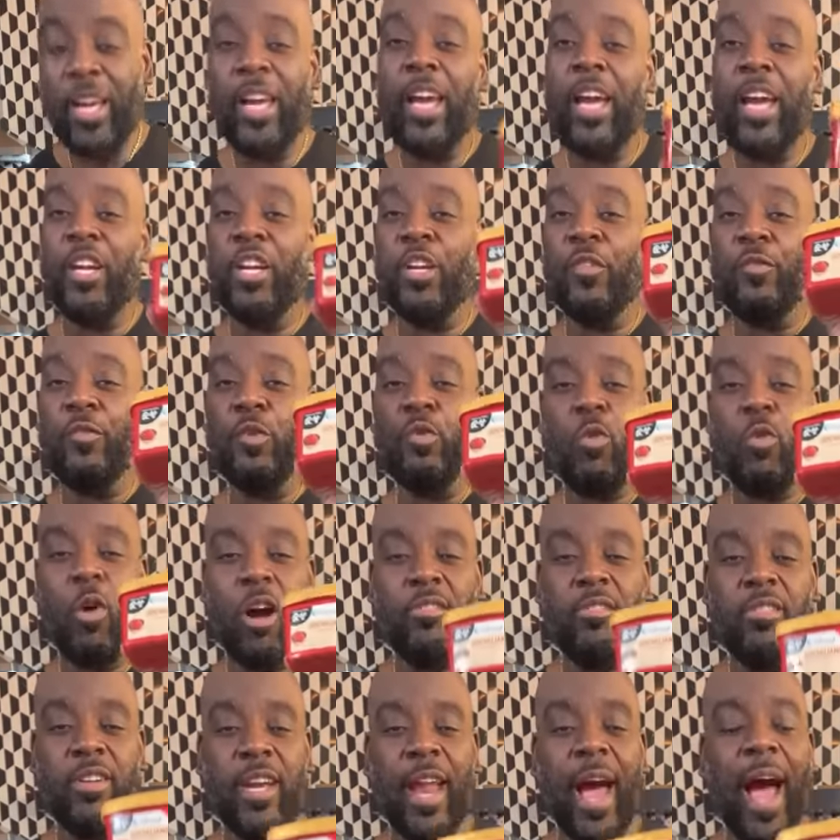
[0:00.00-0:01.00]
And if you
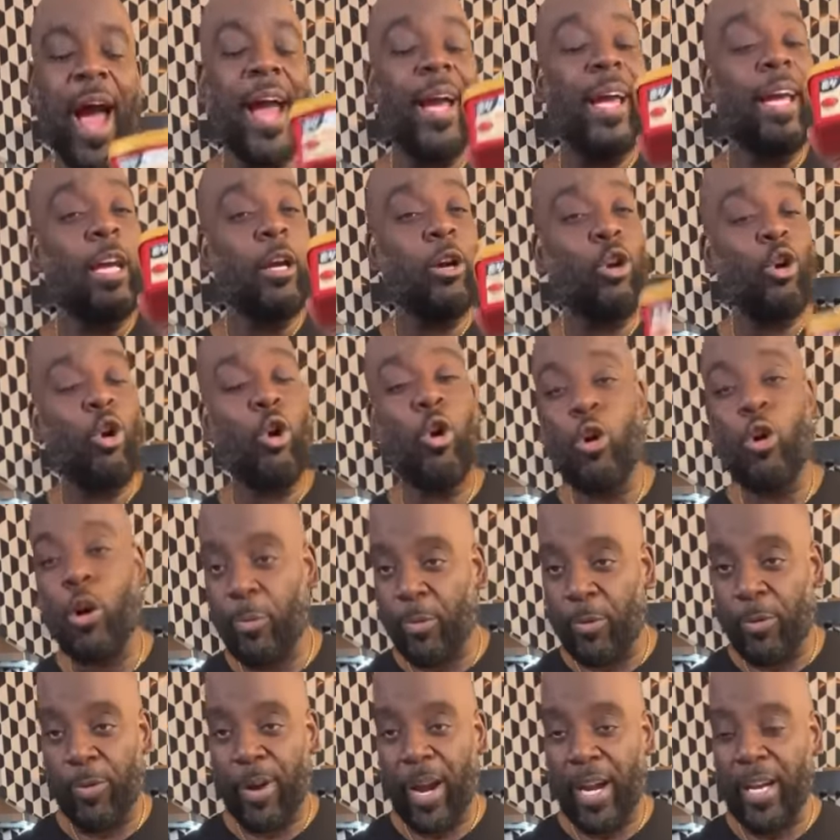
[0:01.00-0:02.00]
are not
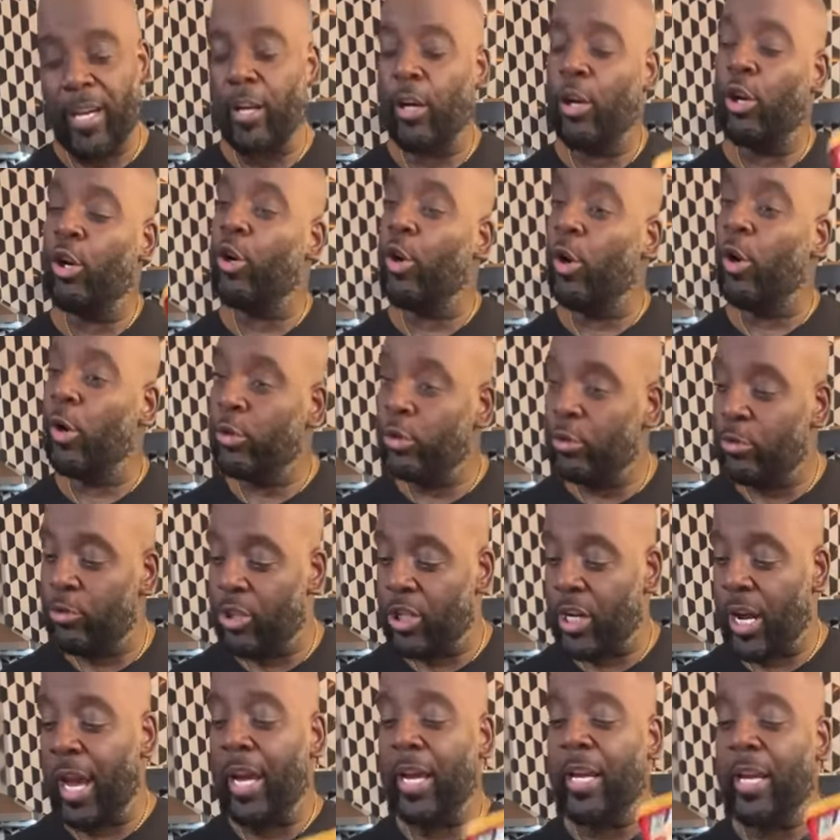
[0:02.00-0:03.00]
incorporating
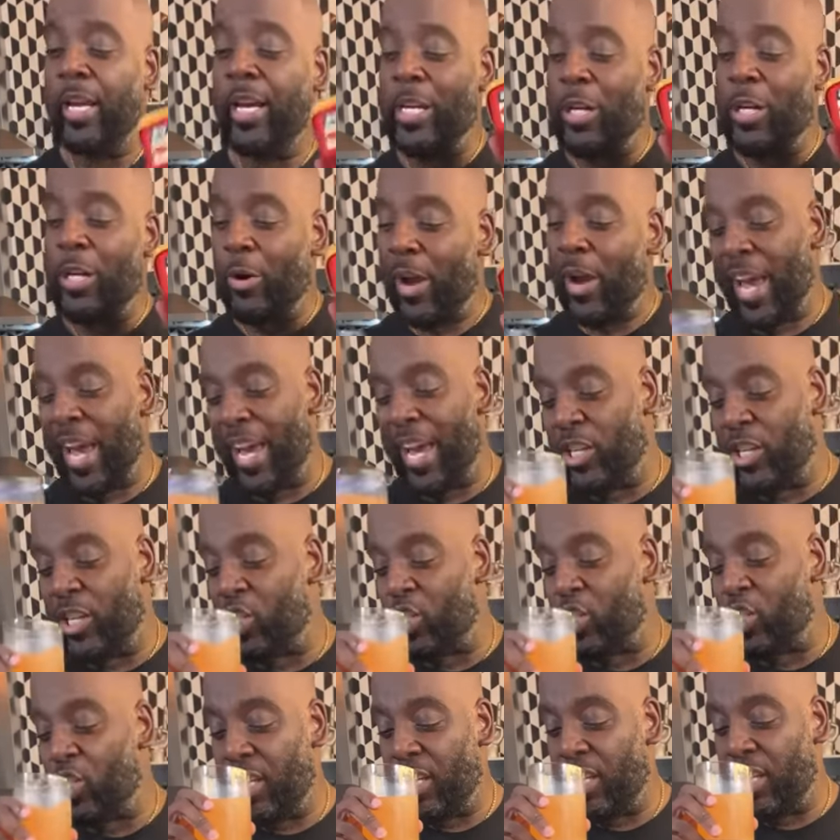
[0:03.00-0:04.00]
gochujang in your
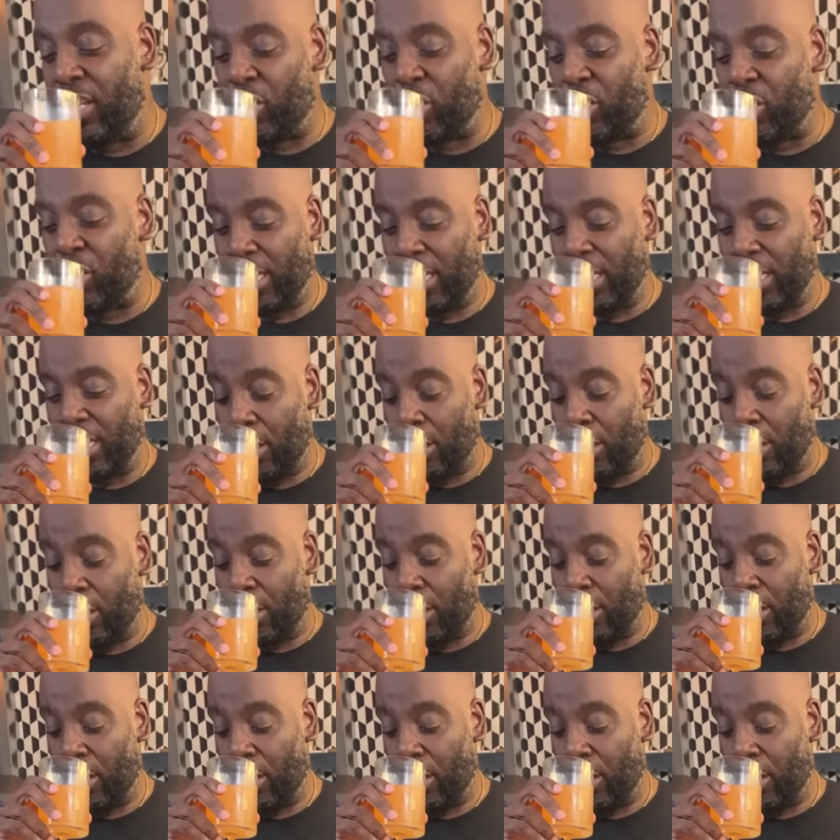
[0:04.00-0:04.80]
Asian dishes at home,